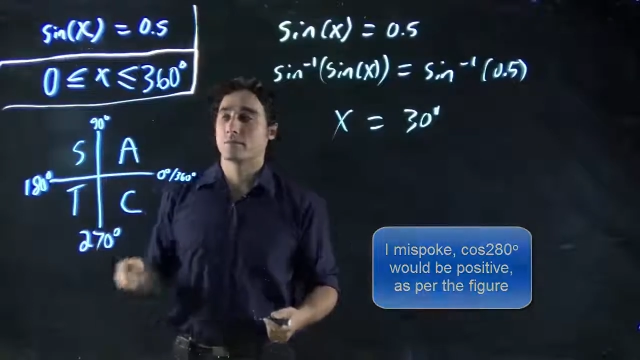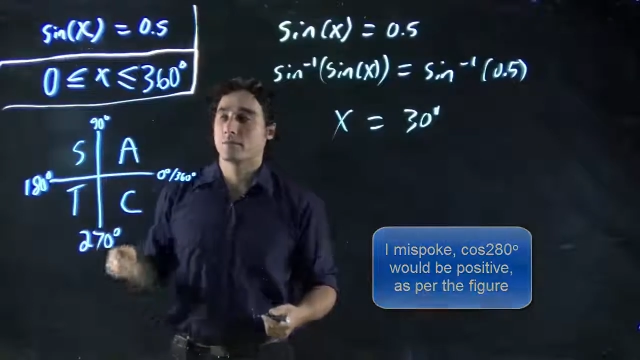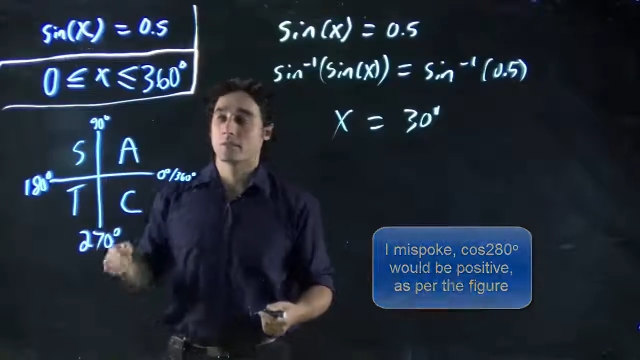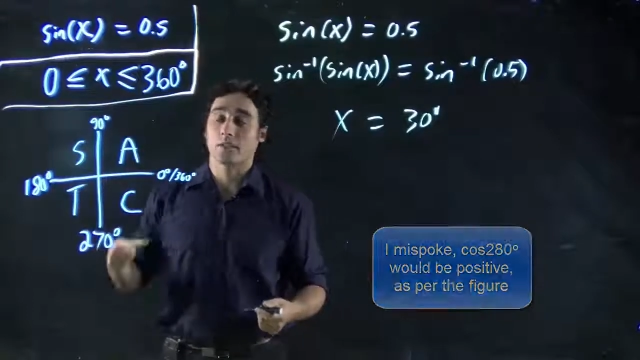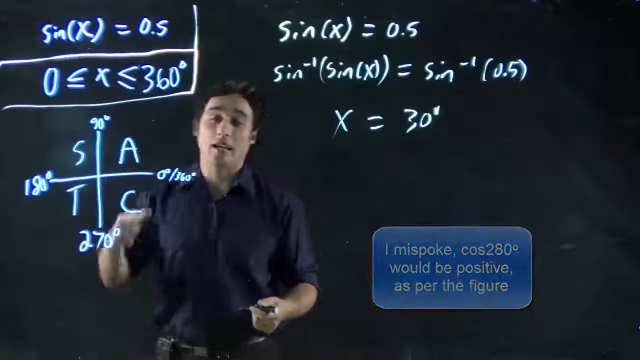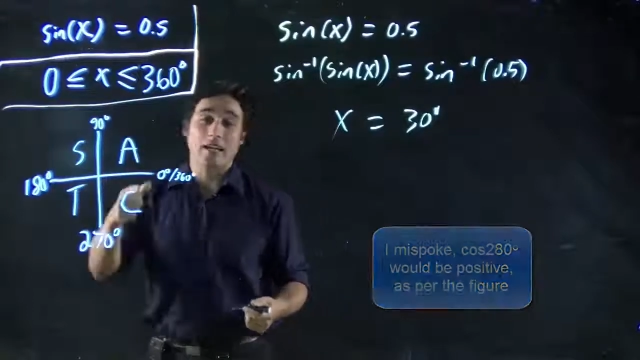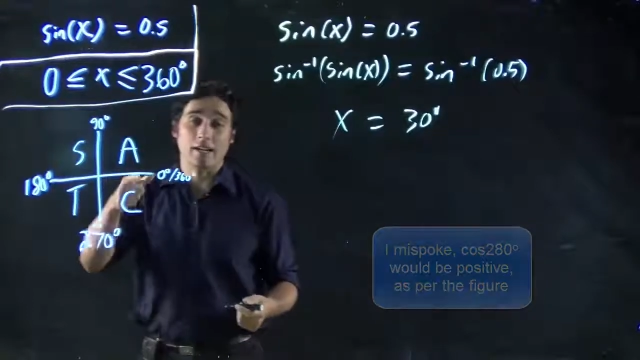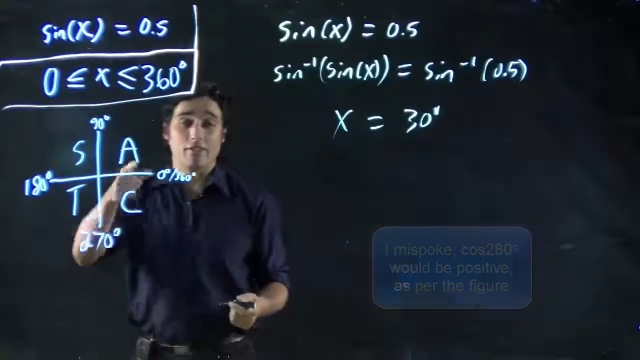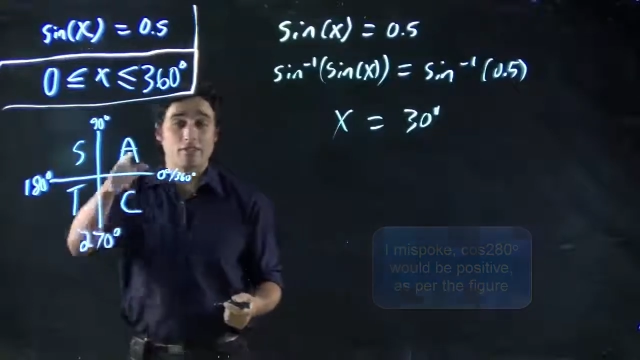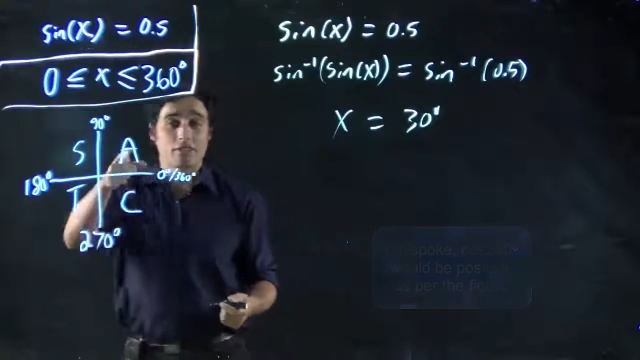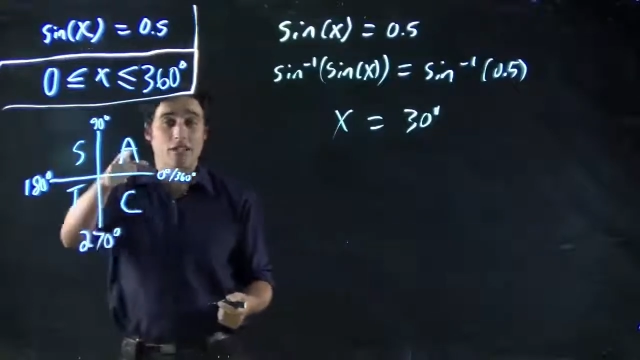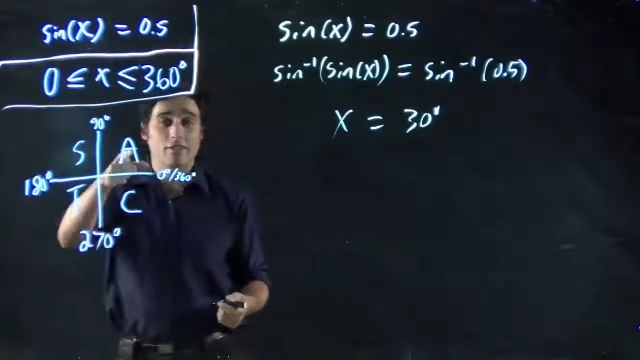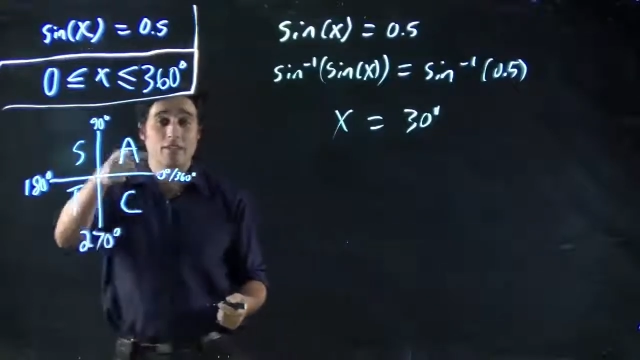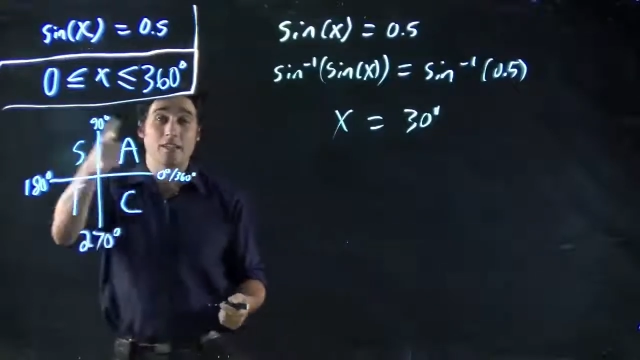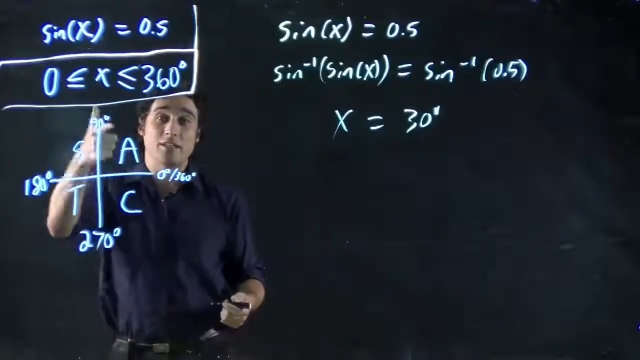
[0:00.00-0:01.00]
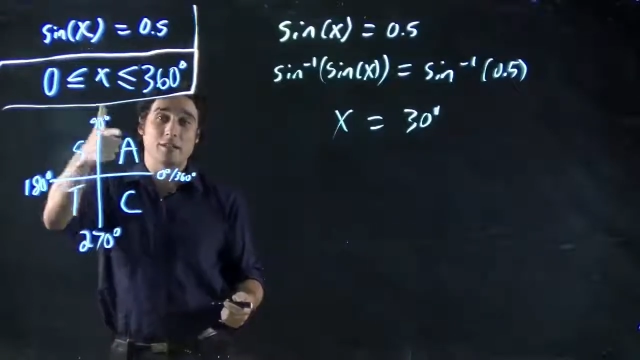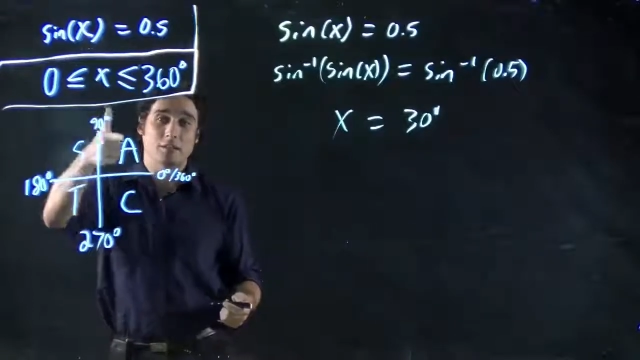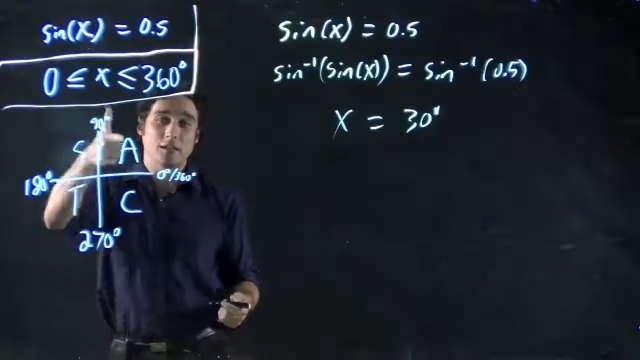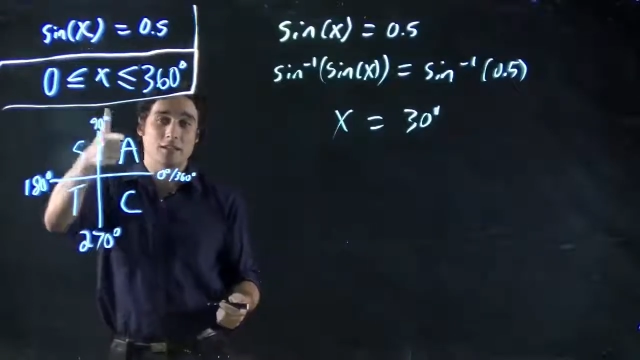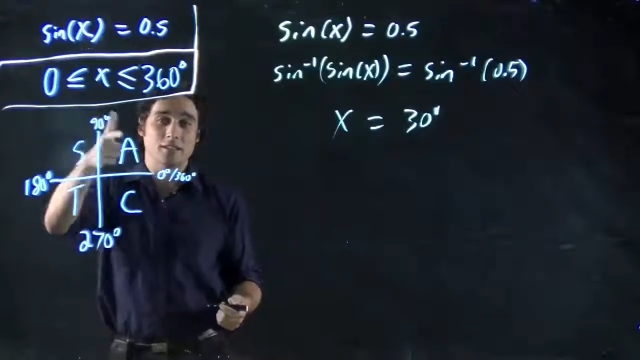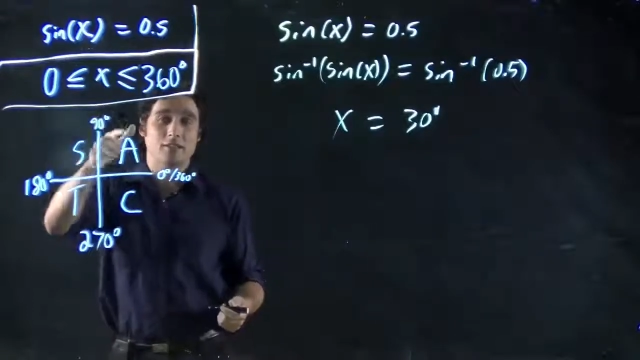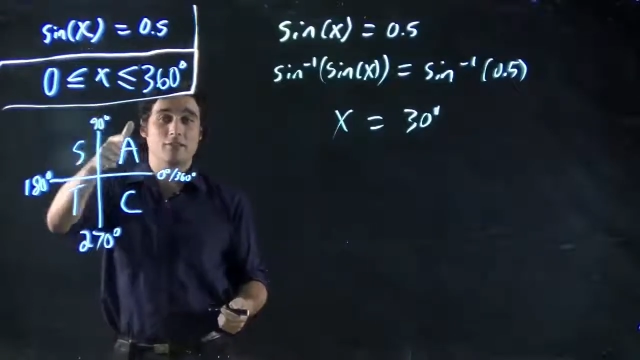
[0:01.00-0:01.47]
Sine of 70,
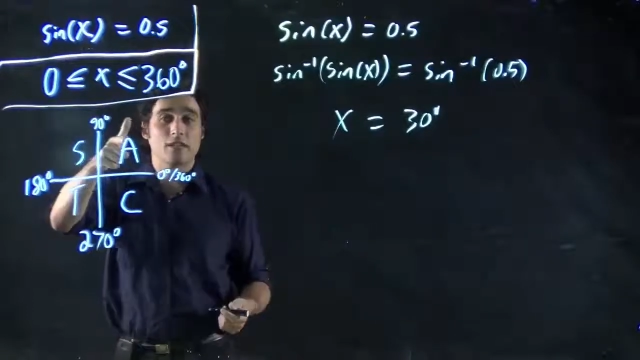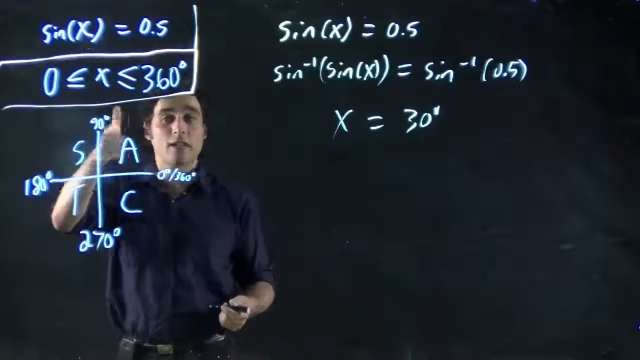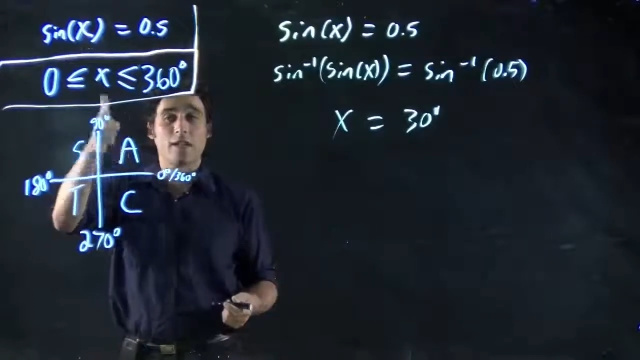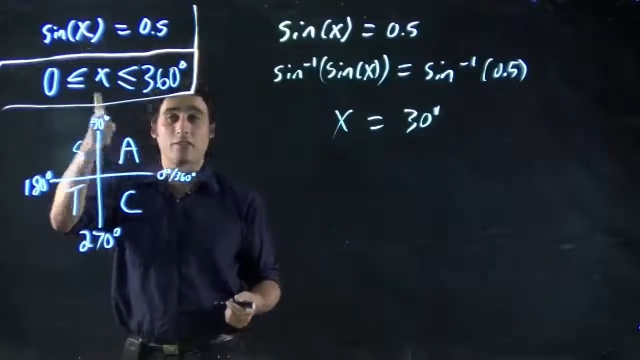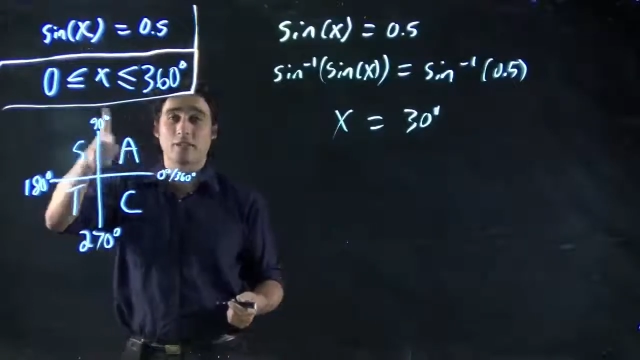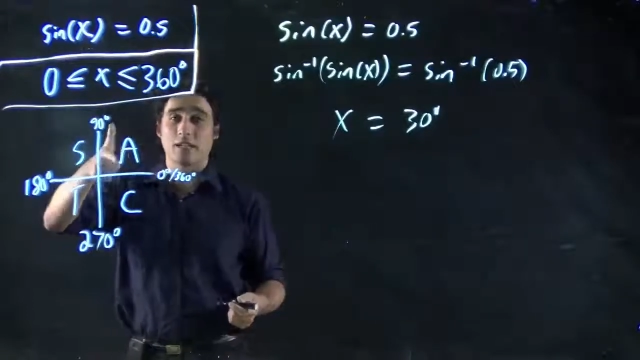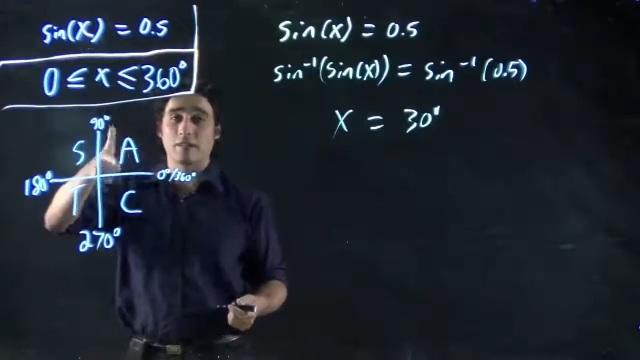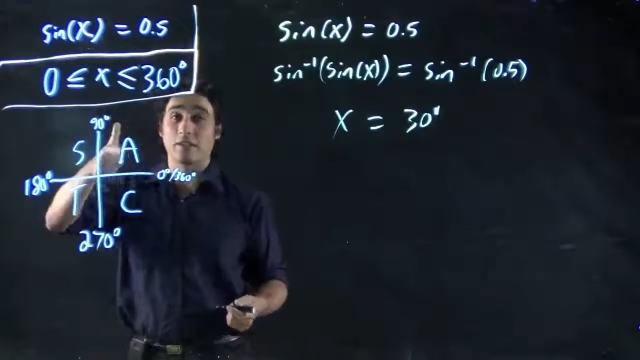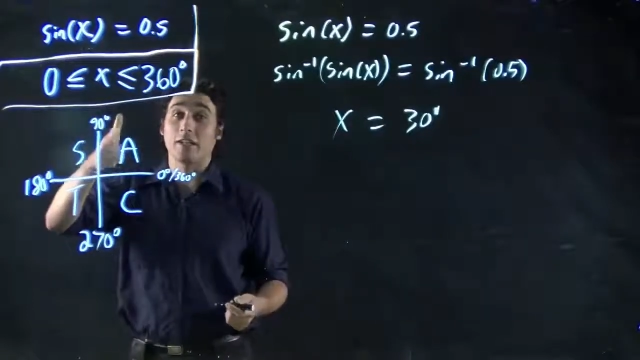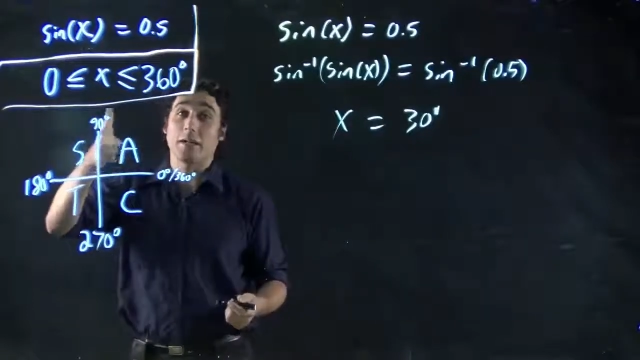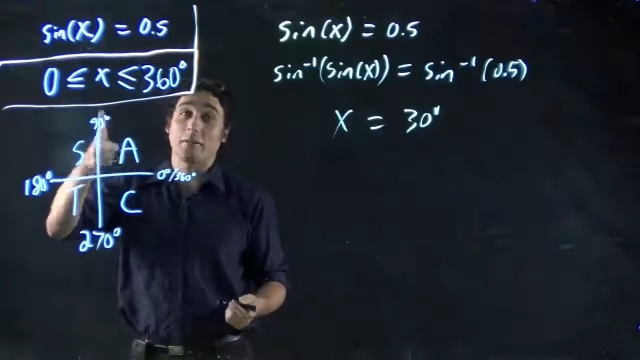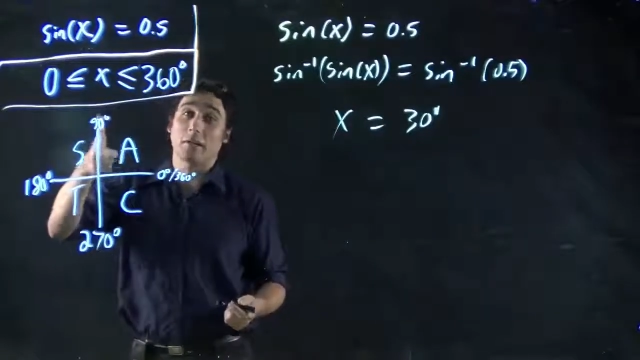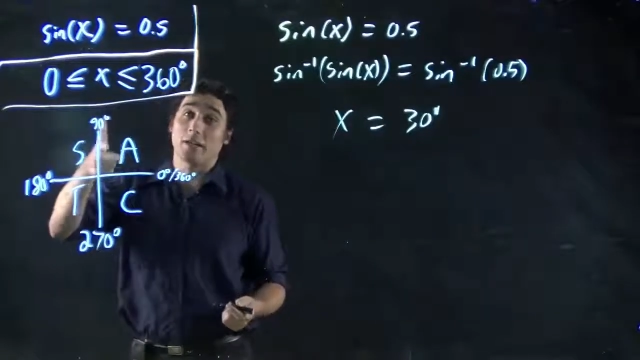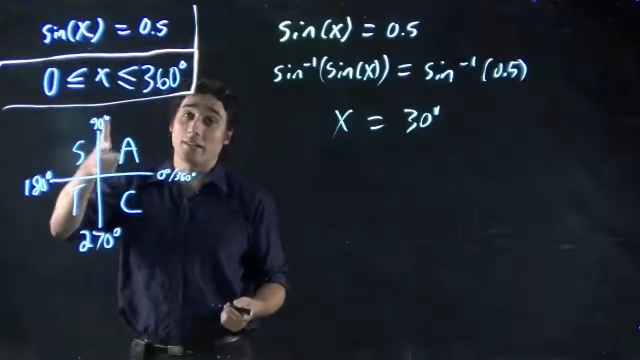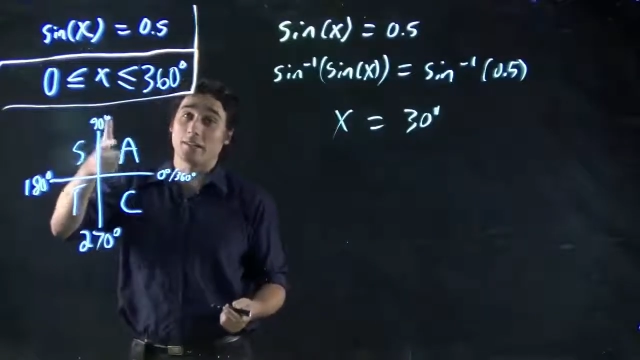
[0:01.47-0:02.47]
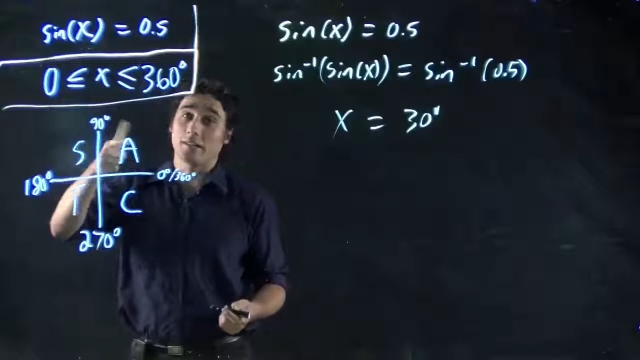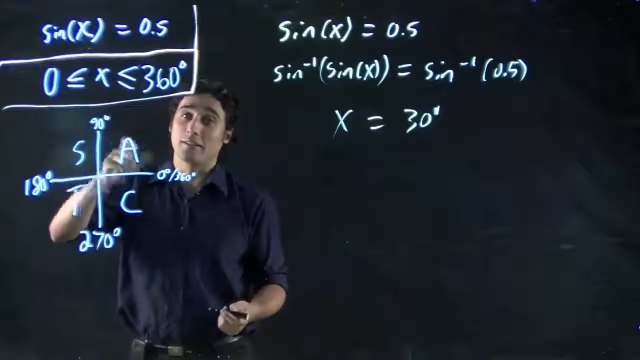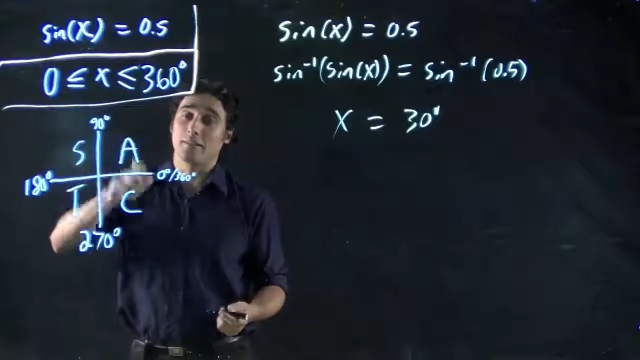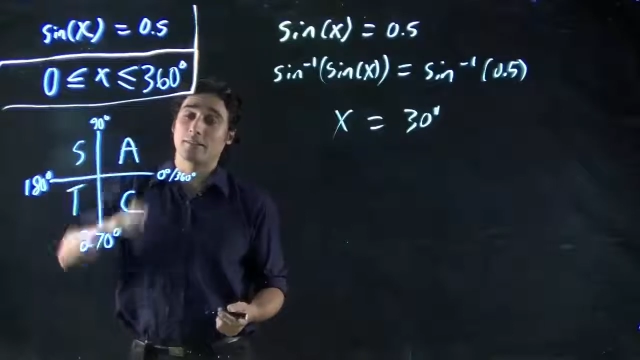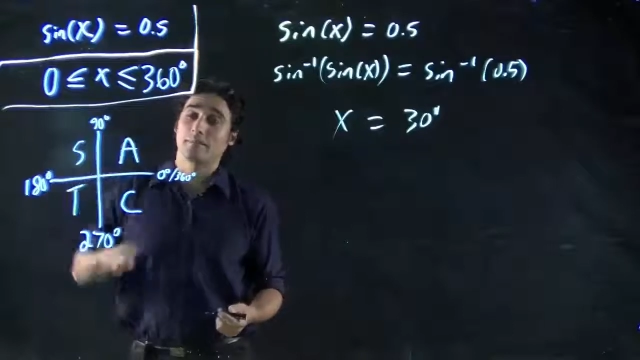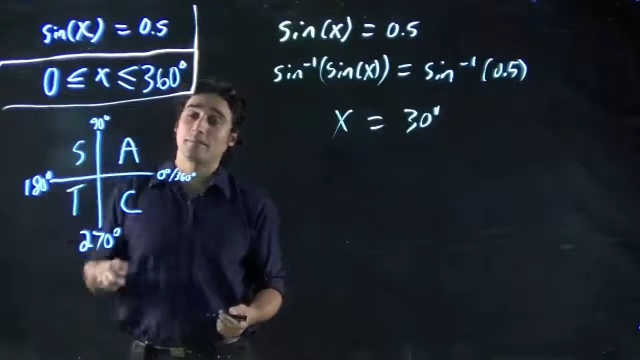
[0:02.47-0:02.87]
positive. Tan of 70, a positive.